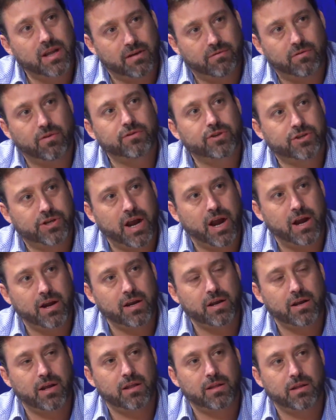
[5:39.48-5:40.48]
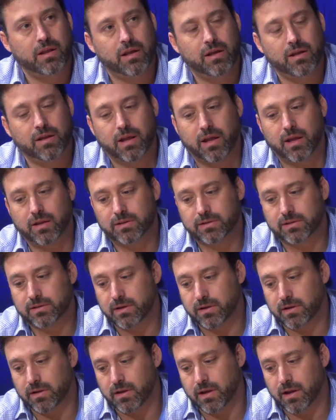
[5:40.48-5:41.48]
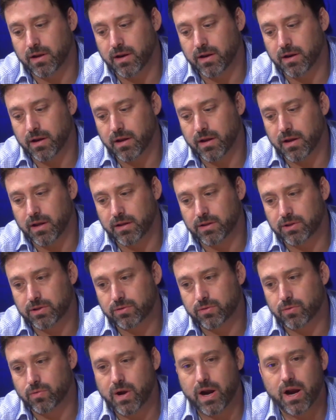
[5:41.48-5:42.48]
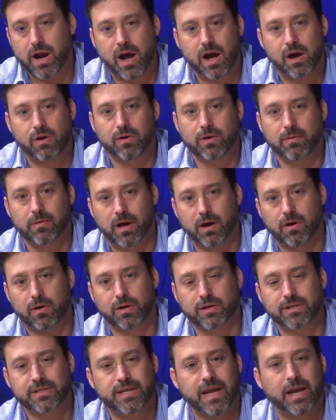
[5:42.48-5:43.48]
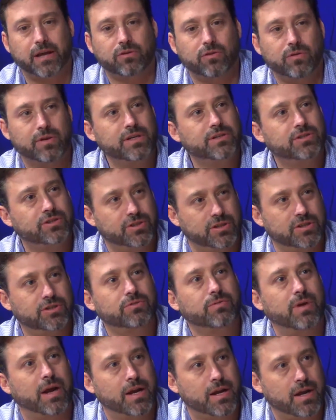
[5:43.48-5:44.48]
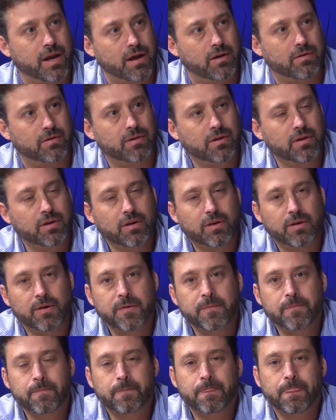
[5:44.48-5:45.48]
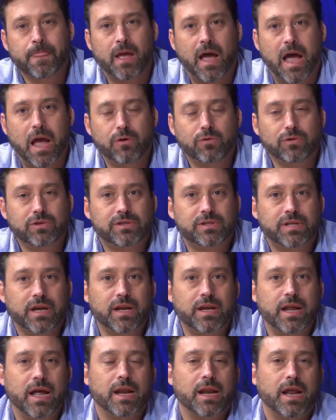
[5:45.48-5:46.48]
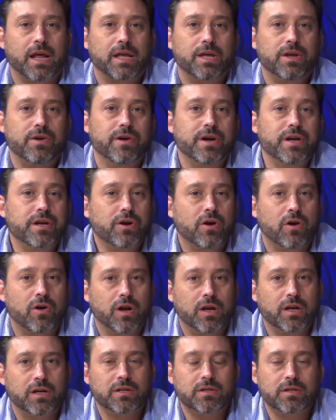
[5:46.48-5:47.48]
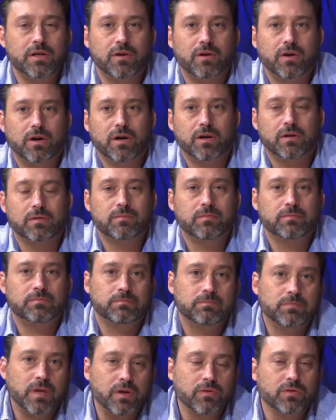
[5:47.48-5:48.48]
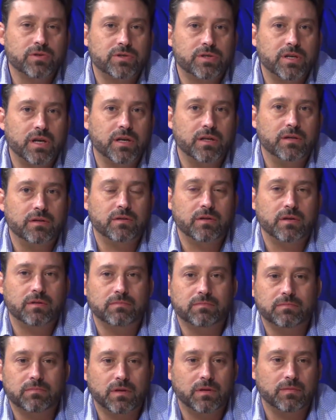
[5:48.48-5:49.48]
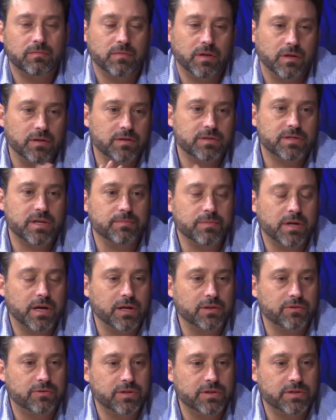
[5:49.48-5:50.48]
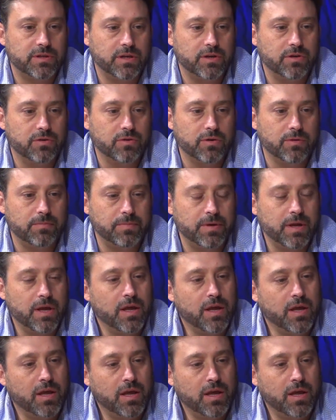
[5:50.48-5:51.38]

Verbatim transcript: level of sharing, and, and it's in it's where our, our sector is just right now. I would say that here in Holland, or I would say in, in, in some countries in Europe,